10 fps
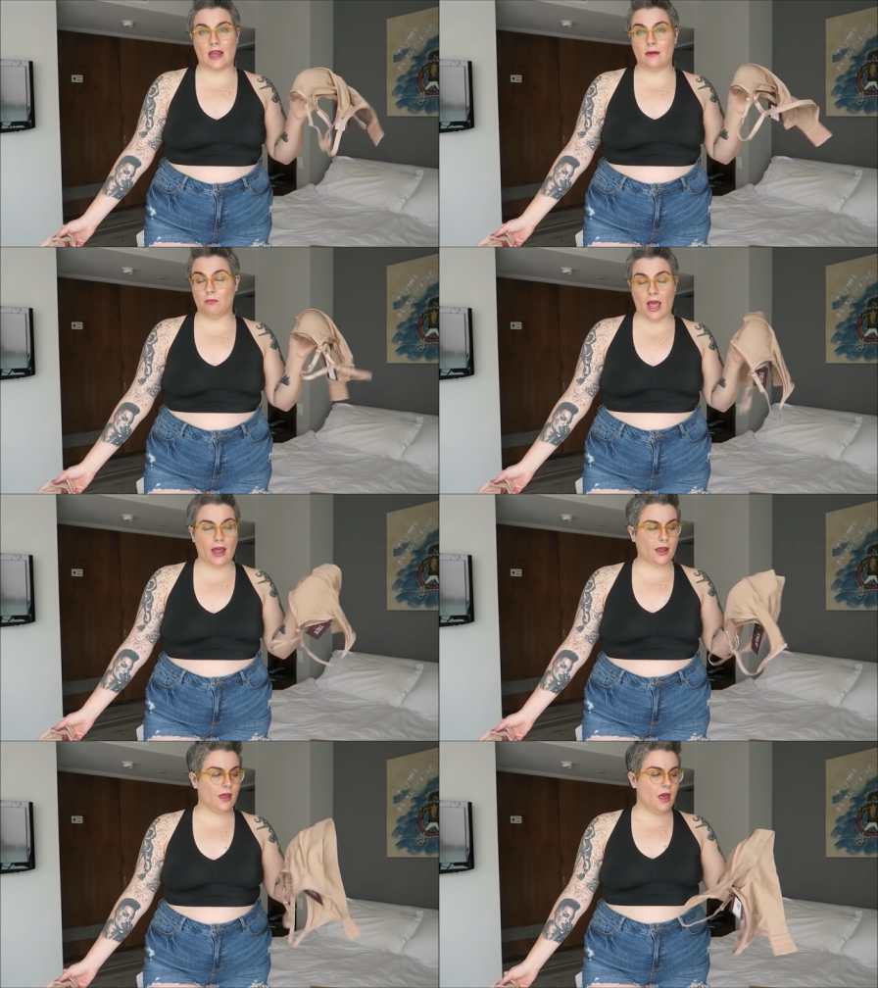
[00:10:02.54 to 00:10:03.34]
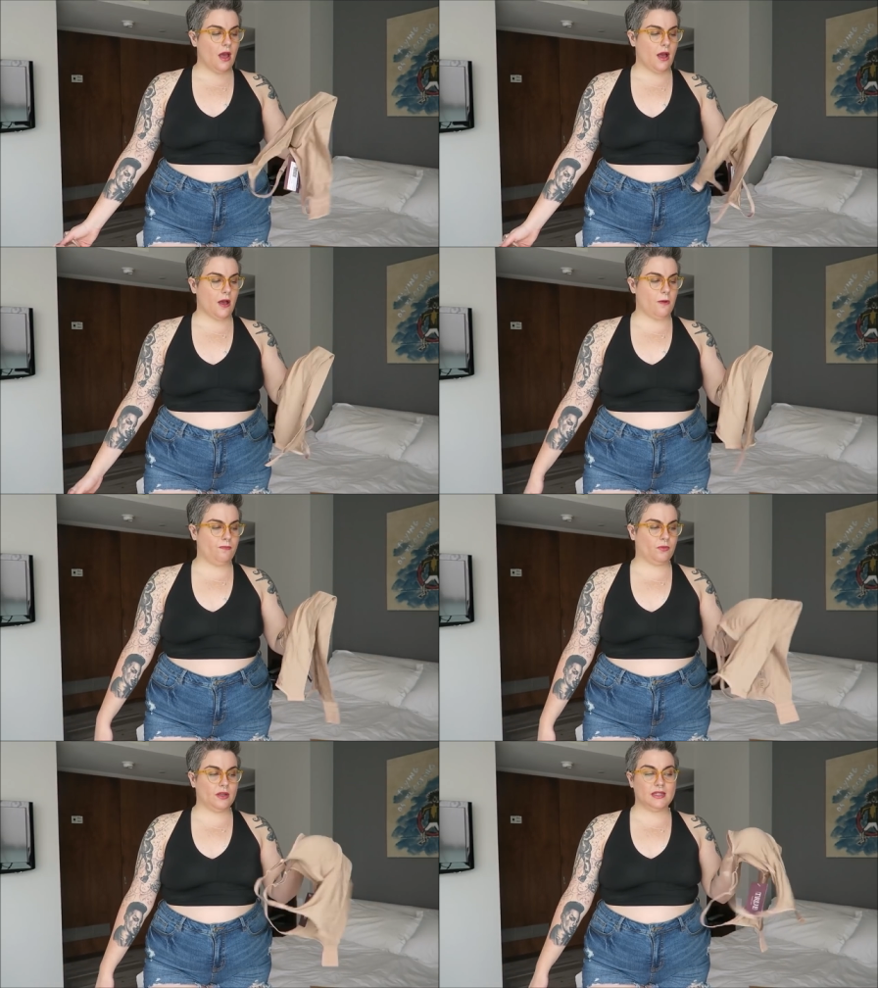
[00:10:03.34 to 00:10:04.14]
in black.
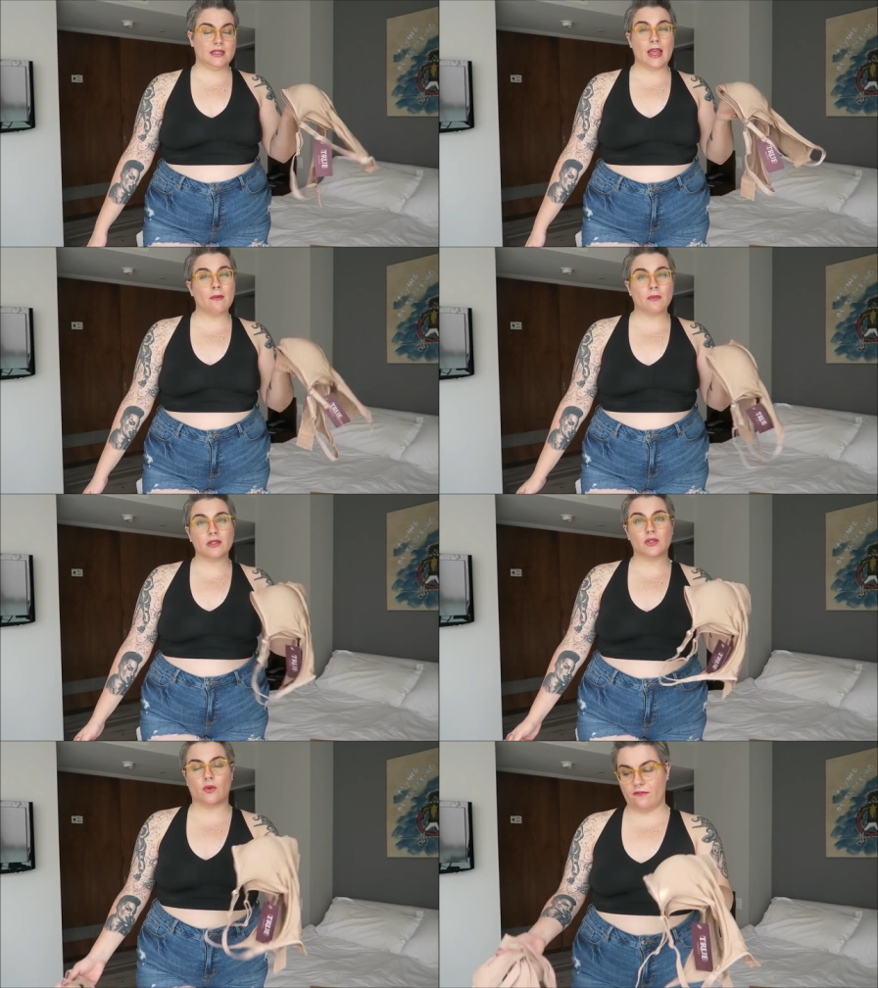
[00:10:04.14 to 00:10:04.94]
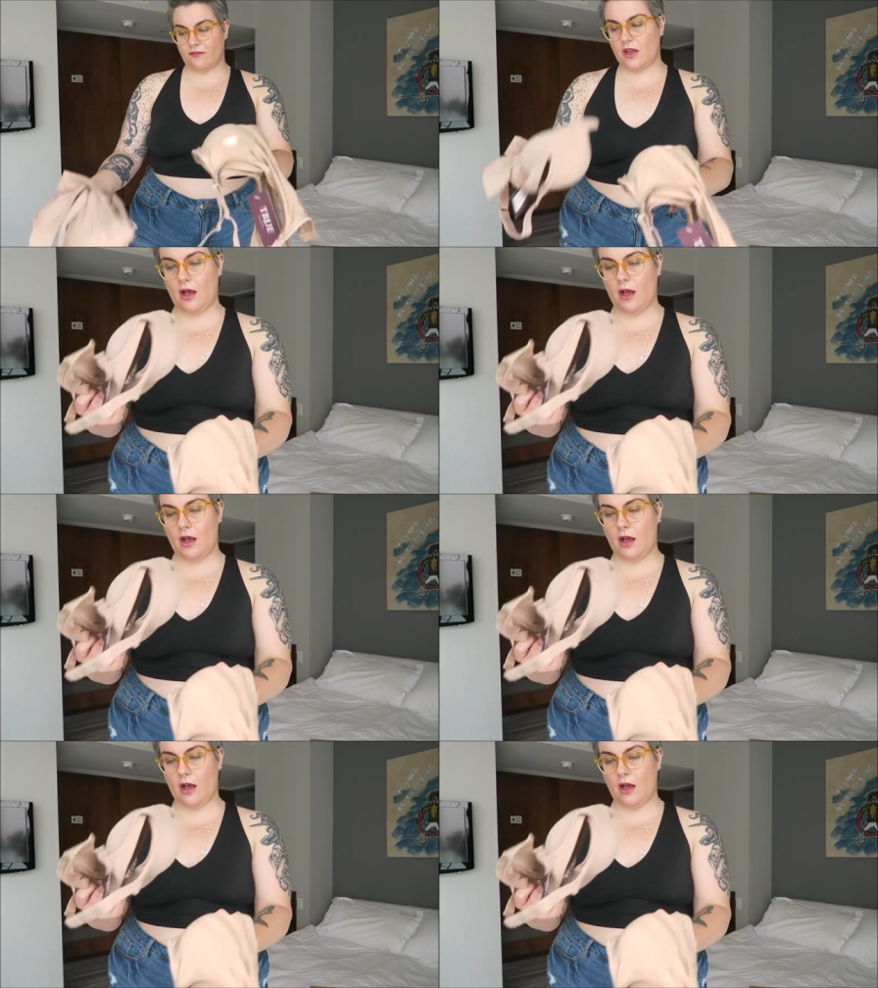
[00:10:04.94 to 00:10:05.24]
Um, same sort of